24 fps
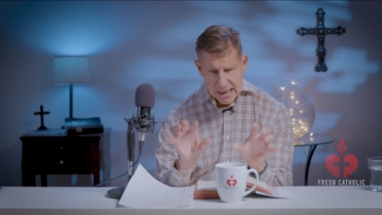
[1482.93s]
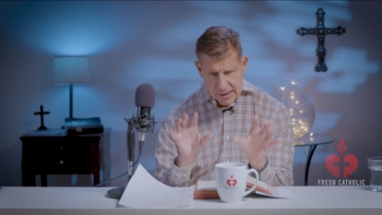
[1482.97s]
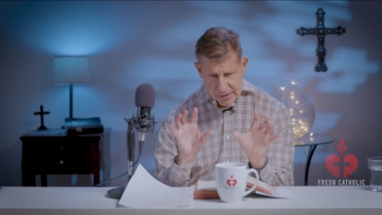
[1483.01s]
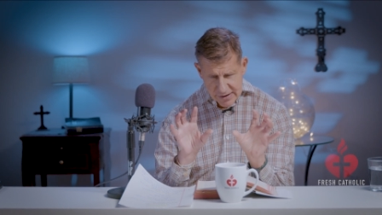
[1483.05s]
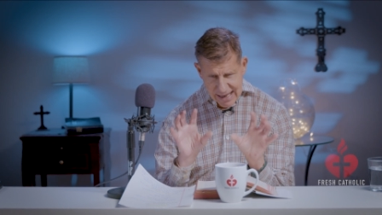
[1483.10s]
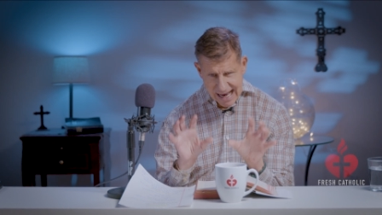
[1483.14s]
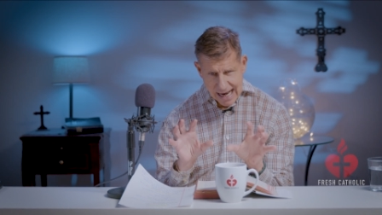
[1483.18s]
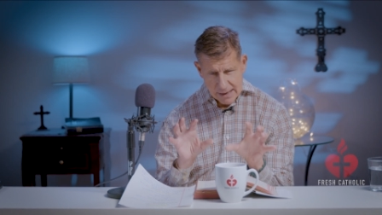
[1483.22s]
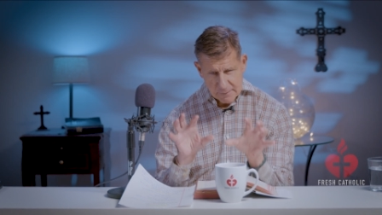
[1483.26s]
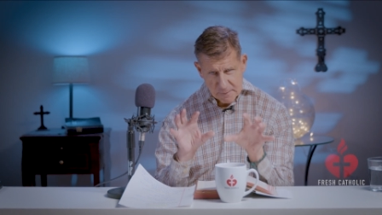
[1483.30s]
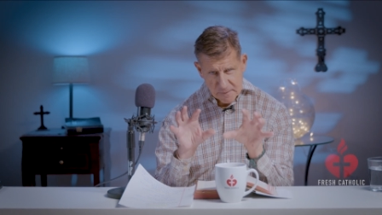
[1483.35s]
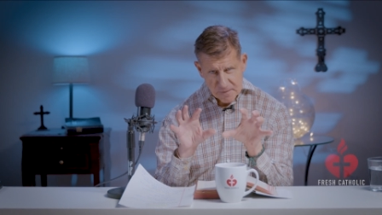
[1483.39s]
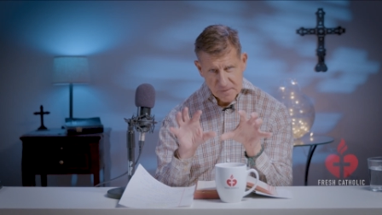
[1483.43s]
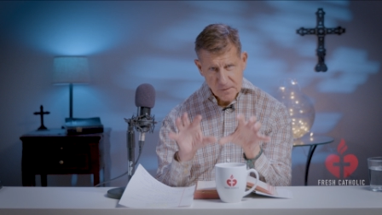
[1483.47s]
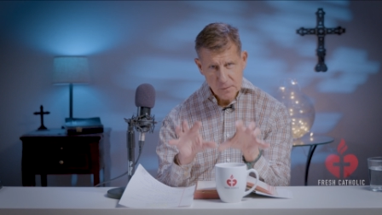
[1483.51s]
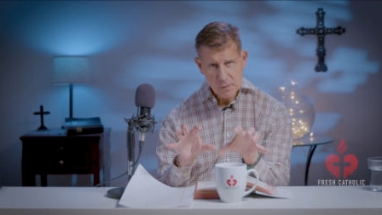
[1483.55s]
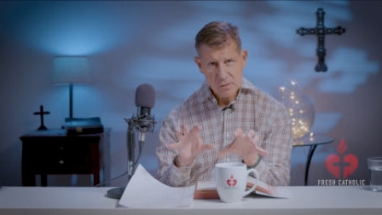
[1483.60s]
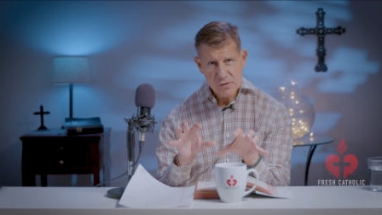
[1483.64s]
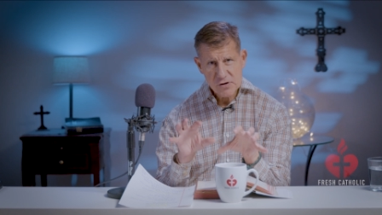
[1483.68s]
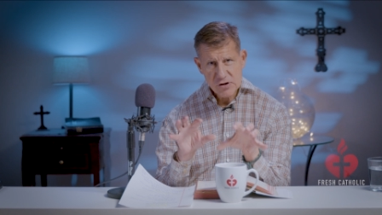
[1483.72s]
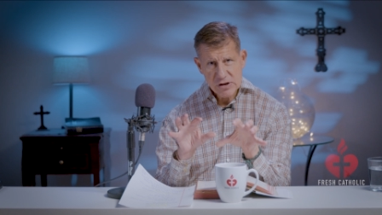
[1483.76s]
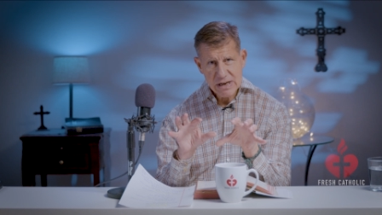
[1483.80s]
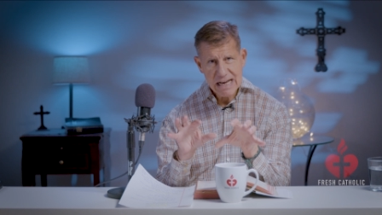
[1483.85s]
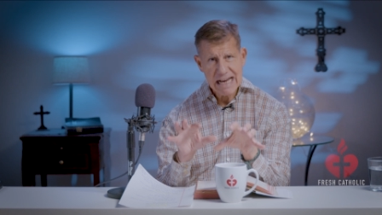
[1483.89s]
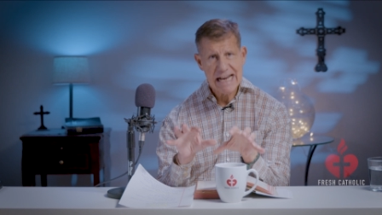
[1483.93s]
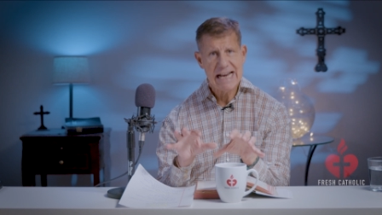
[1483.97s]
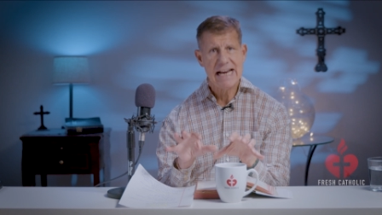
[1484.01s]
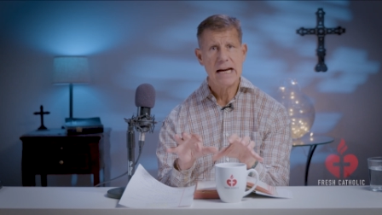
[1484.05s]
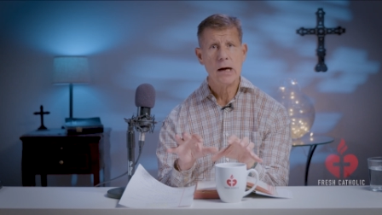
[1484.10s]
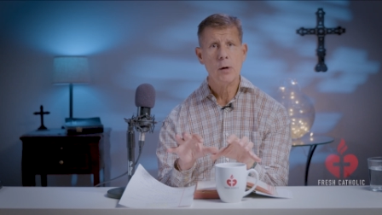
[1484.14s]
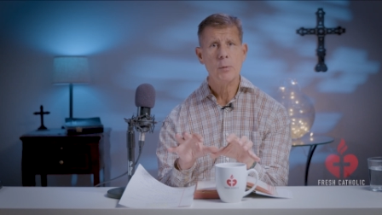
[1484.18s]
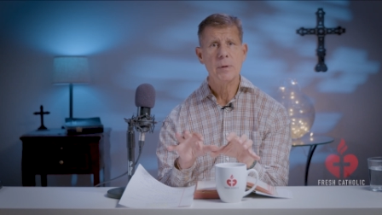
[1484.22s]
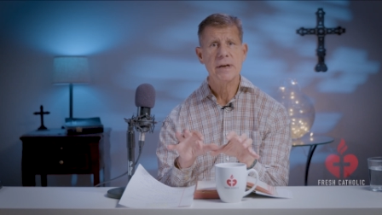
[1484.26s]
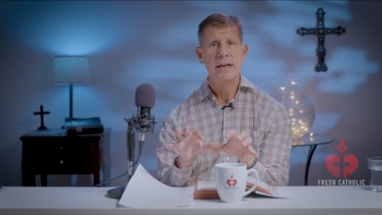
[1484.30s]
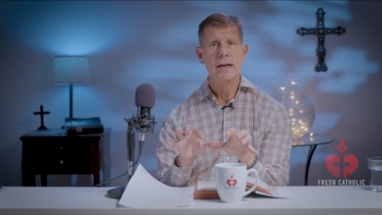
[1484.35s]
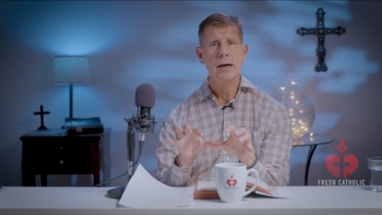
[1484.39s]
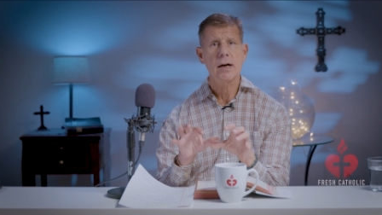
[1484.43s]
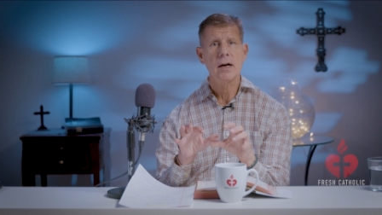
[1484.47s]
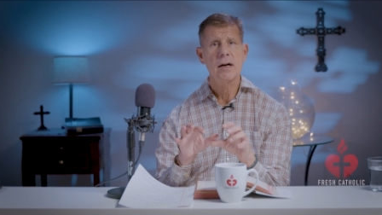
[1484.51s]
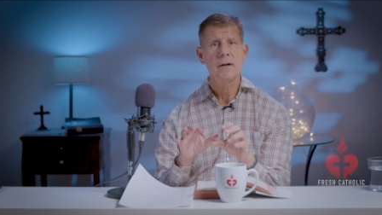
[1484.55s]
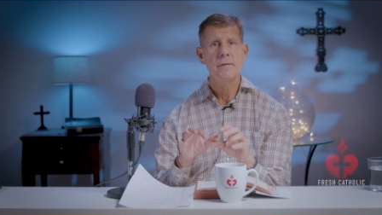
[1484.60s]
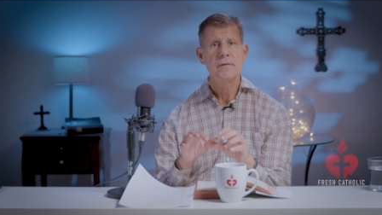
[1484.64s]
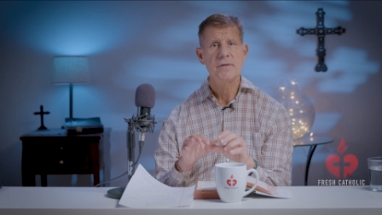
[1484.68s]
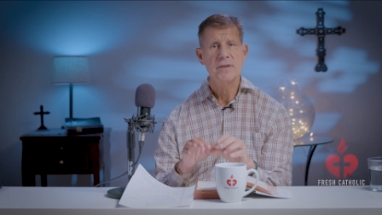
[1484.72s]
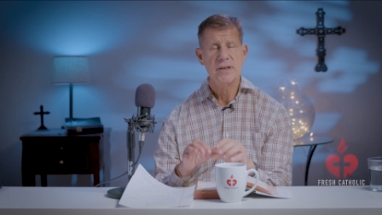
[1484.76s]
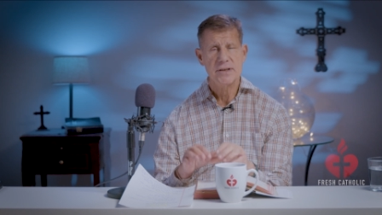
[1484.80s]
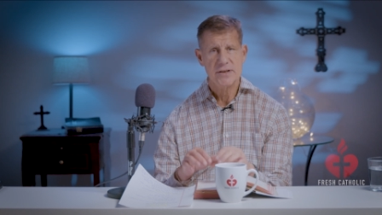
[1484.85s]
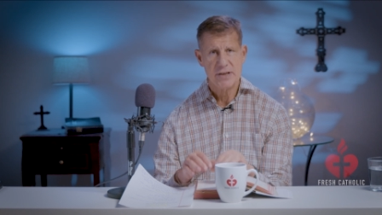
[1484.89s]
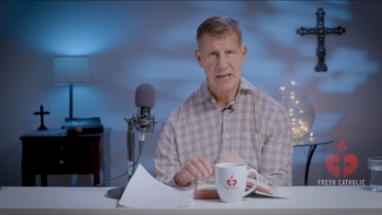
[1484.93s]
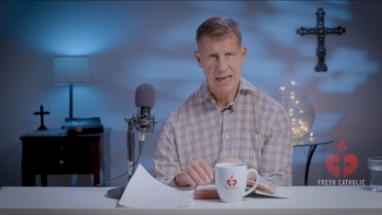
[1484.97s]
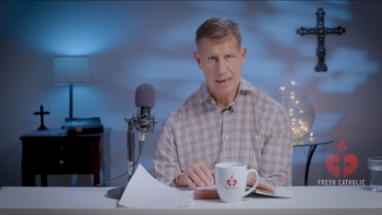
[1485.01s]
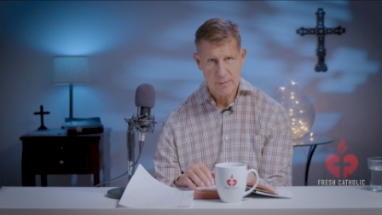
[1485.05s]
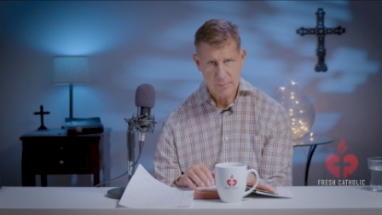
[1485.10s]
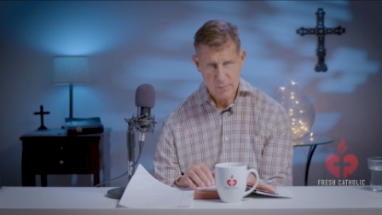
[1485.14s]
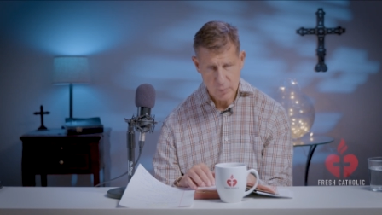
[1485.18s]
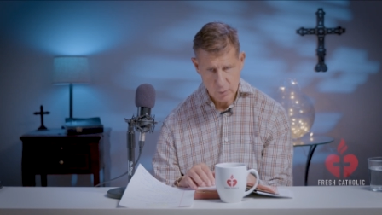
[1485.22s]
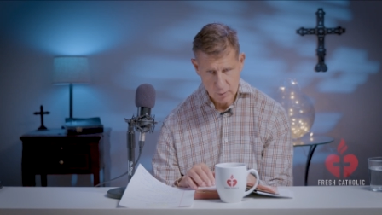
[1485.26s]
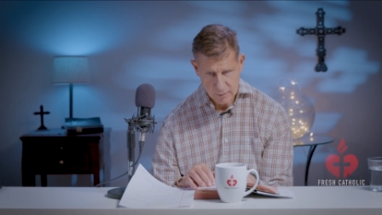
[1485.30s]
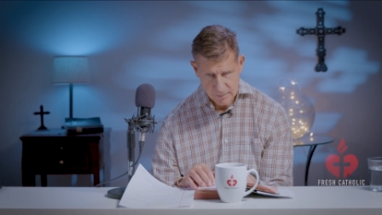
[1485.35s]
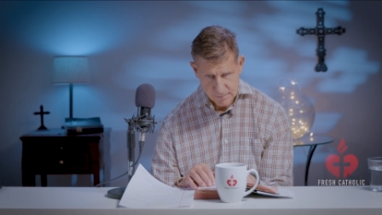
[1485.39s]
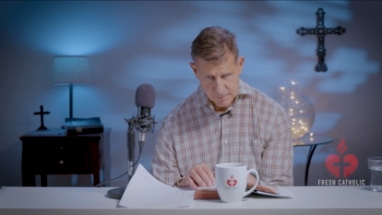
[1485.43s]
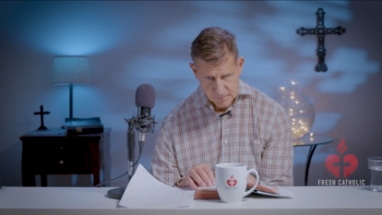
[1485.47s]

that first area of the temple.